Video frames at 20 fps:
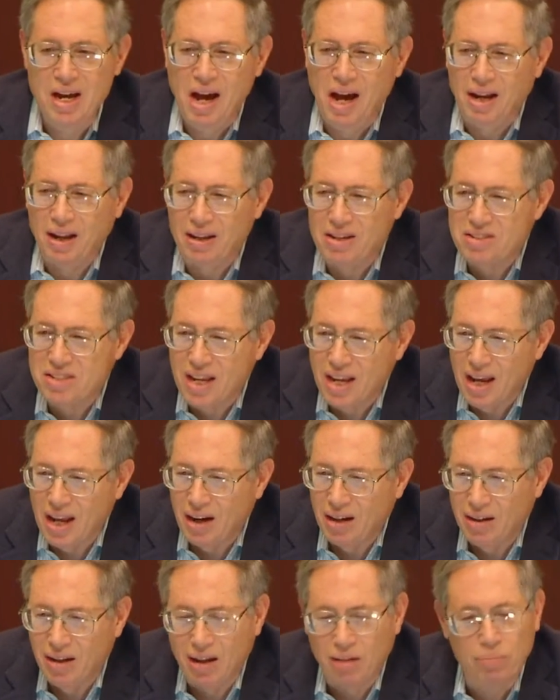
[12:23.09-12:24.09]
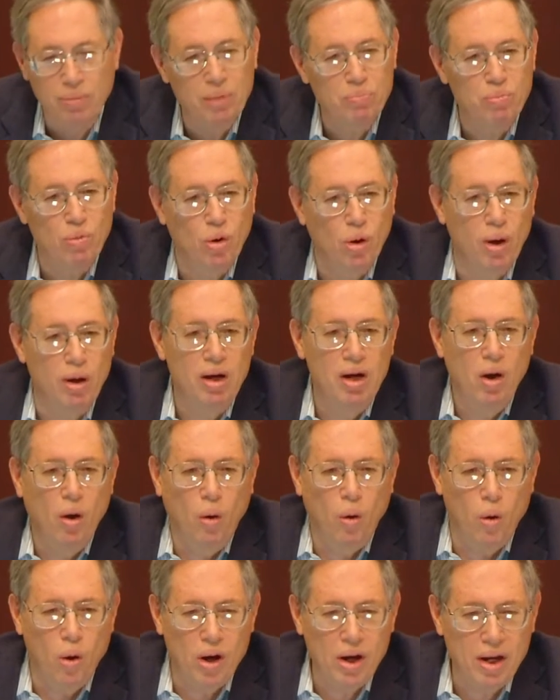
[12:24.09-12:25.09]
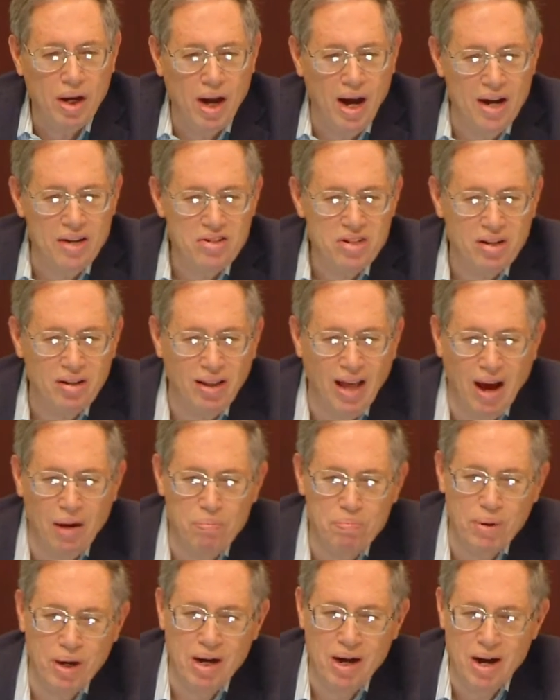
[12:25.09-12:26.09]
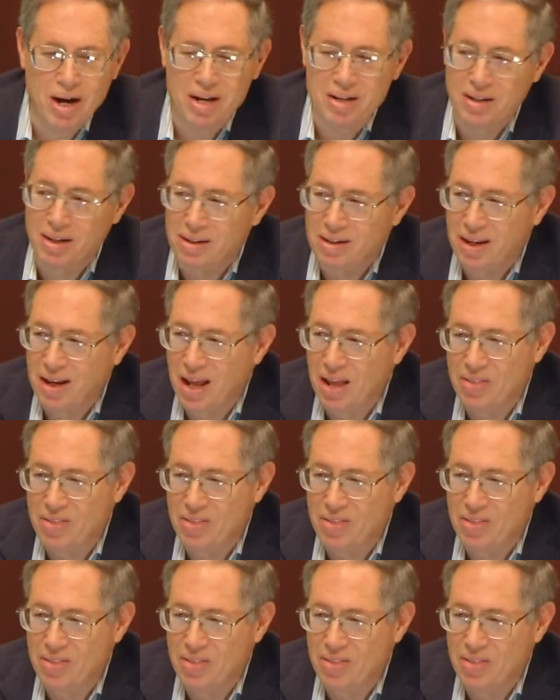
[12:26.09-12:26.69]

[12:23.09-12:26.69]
unless they get a little bit more organized clout behind it.